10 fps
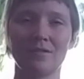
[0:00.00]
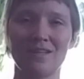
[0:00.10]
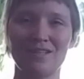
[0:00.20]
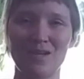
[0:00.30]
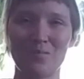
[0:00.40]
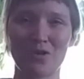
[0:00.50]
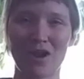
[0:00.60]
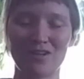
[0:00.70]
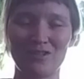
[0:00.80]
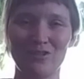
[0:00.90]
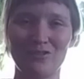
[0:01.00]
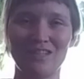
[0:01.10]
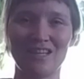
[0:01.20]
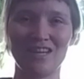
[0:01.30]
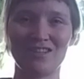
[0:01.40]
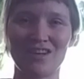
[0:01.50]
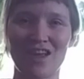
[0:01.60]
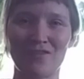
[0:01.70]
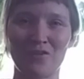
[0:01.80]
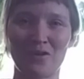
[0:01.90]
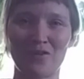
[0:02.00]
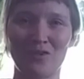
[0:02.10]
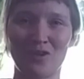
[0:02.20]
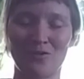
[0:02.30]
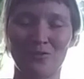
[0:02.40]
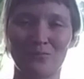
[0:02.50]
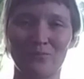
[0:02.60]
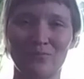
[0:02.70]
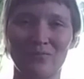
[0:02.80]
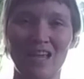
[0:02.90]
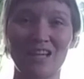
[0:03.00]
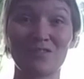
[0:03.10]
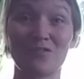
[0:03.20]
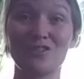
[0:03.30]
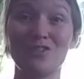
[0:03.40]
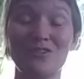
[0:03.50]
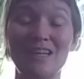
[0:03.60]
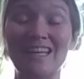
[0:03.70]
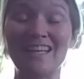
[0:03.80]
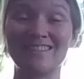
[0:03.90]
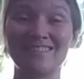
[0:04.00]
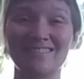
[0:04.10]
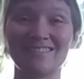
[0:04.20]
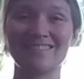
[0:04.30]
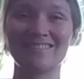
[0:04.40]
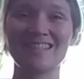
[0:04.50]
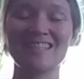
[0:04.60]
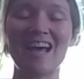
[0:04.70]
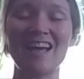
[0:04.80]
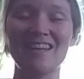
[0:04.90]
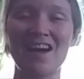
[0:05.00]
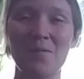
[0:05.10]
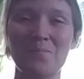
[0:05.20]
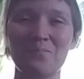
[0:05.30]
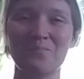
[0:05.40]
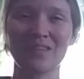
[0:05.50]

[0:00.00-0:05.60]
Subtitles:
In deep gratitude to each and every one of you. Thanks for tuning in. Sat Nam.